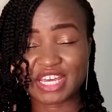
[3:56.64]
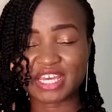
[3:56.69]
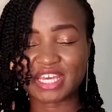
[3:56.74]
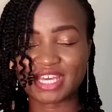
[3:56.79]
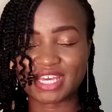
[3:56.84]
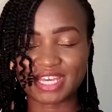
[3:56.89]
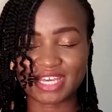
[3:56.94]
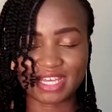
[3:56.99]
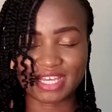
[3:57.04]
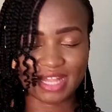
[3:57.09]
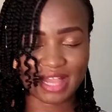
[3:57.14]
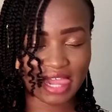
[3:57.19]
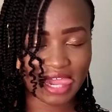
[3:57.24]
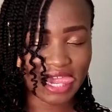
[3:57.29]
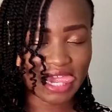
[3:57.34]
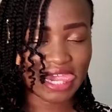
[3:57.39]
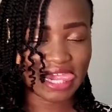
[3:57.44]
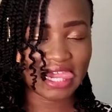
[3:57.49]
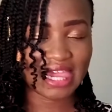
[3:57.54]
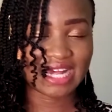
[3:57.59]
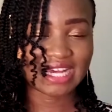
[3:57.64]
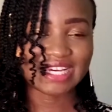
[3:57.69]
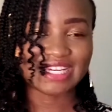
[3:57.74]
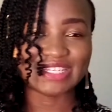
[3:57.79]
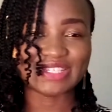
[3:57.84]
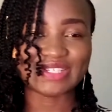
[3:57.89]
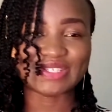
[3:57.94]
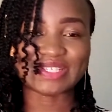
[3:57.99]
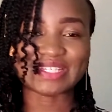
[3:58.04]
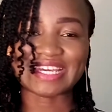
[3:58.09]
hey, to
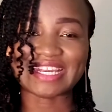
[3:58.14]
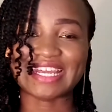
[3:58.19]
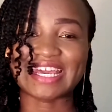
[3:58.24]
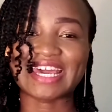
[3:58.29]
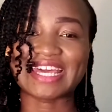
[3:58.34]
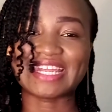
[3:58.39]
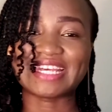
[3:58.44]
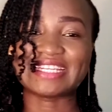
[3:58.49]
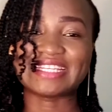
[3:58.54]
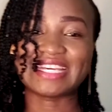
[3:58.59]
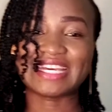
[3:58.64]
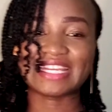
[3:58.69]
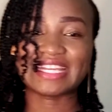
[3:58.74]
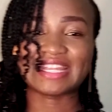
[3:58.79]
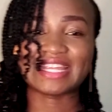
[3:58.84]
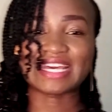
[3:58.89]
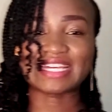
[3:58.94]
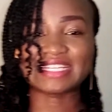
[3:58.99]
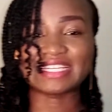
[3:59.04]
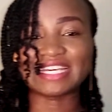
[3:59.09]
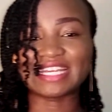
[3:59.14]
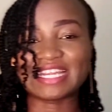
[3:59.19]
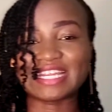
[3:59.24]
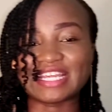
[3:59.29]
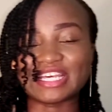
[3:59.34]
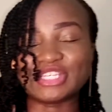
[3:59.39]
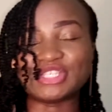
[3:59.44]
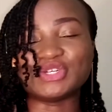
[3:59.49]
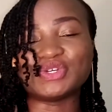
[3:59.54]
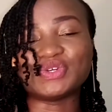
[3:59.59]
study and attain that grade
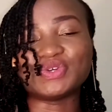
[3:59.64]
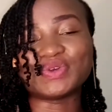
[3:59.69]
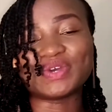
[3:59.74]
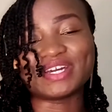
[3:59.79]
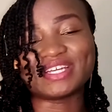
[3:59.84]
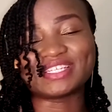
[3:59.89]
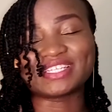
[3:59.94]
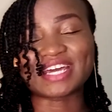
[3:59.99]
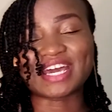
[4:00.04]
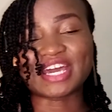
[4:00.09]
that you want, and